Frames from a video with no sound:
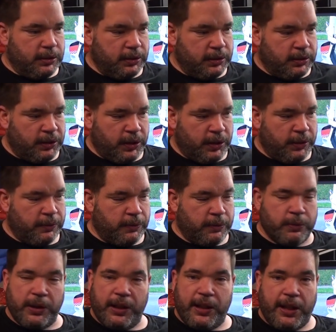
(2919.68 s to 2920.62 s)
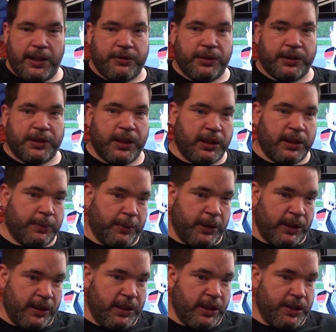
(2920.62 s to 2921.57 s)
So all the electrics had to
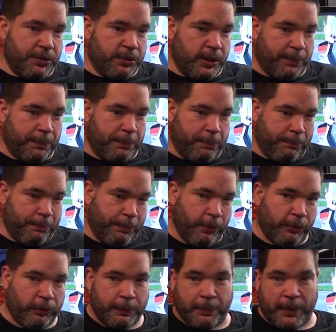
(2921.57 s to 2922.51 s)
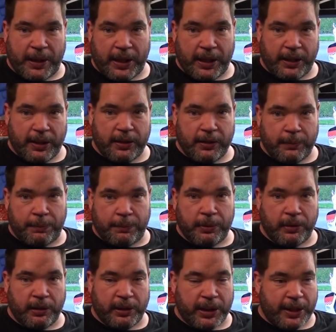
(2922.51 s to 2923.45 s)
be literally pulled back and
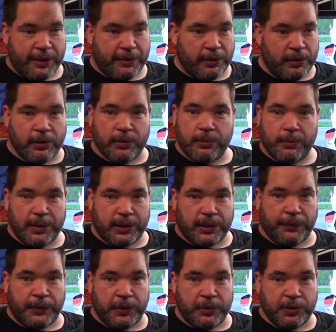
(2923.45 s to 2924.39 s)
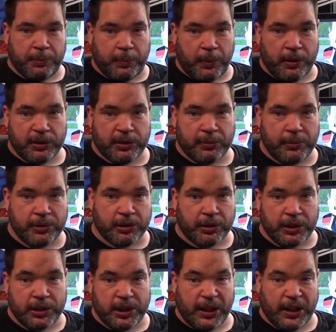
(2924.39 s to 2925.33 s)
pulled out along with the fuse box, which
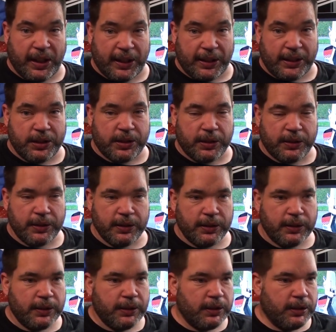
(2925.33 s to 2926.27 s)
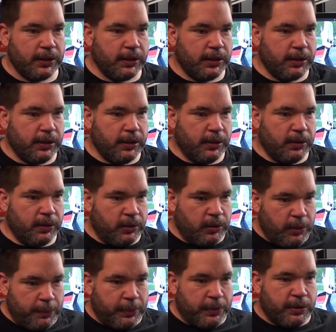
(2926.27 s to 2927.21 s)
I changed
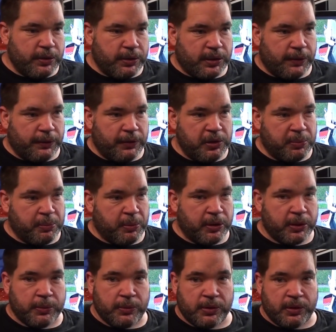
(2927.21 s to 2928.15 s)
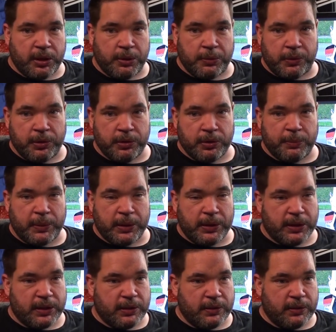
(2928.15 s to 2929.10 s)
not because the fuse box was no good,
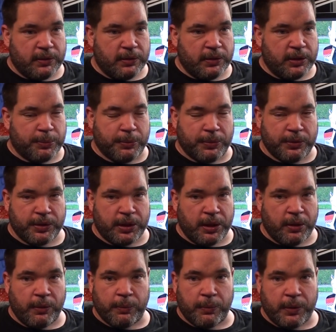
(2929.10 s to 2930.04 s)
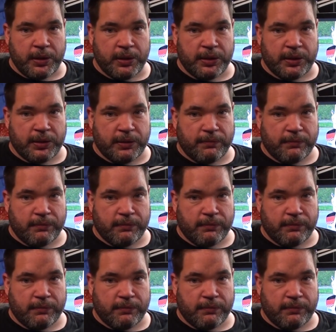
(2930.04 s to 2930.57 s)
but just because the old one just